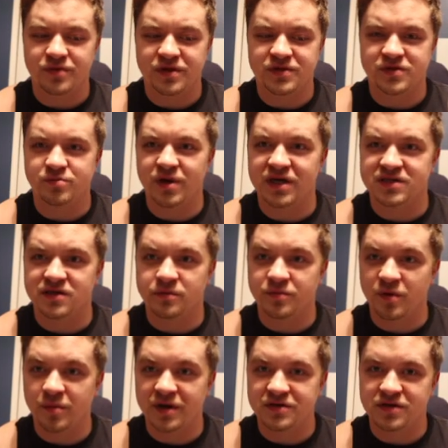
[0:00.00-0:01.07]
it's best
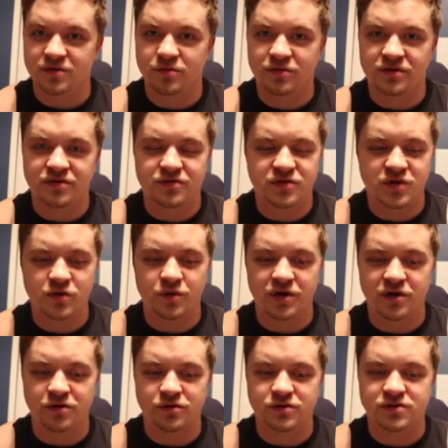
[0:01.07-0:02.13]
implemented with 2
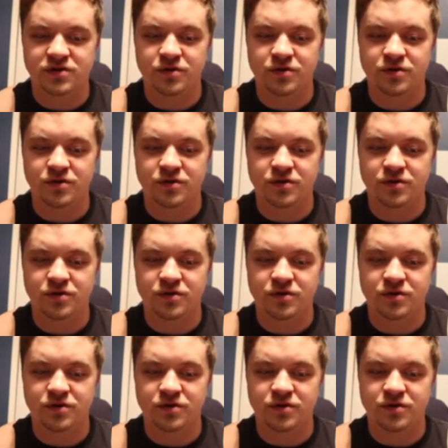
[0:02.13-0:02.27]
cues.